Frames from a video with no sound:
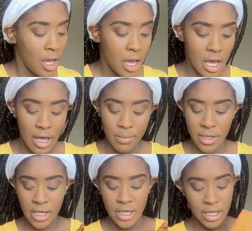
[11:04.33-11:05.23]
up
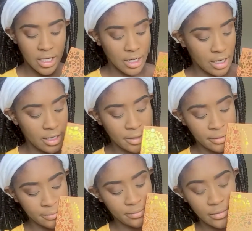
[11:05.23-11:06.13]
here,
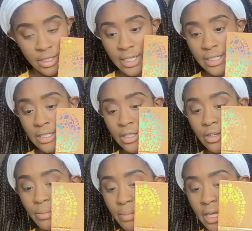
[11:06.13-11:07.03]
this
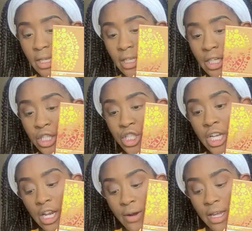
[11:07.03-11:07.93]
little pinky
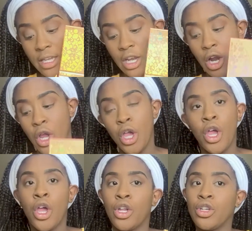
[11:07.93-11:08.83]
shade right here.
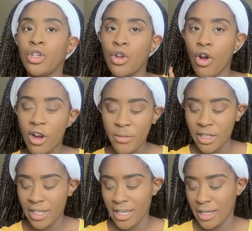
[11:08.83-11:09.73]

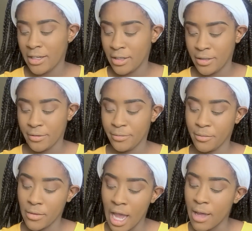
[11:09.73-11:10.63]
Normally,
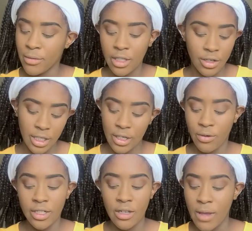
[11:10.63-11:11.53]
I'm literally
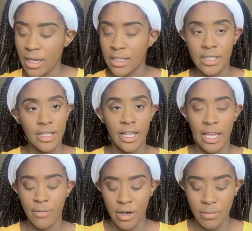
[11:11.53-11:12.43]
going to make a
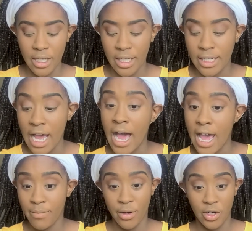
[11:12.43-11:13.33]
disclaimer because
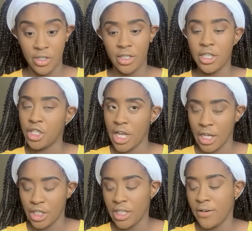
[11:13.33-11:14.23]
I personally
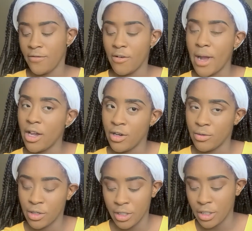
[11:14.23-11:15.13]
changed it for my
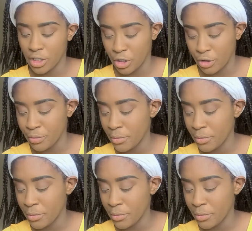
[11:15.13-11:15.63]
own good too.